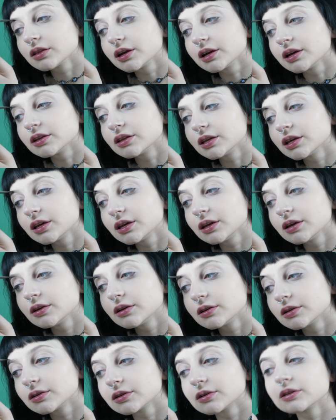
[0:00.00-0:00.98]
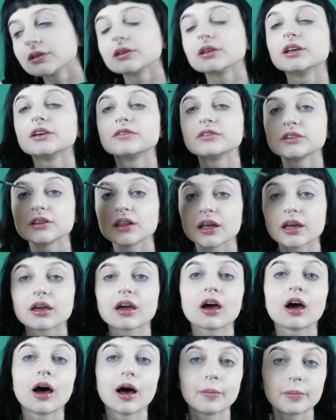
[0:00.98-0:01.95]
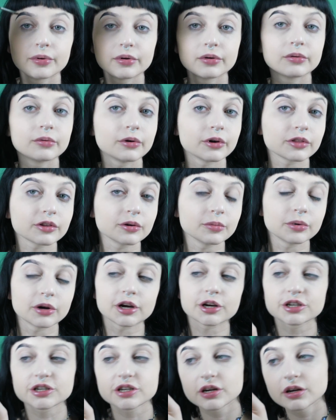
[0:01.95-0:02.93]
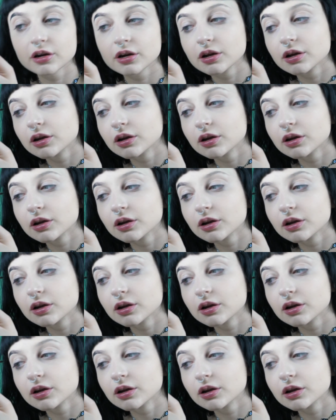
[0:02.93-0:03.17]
Lightly lift like up with your brush.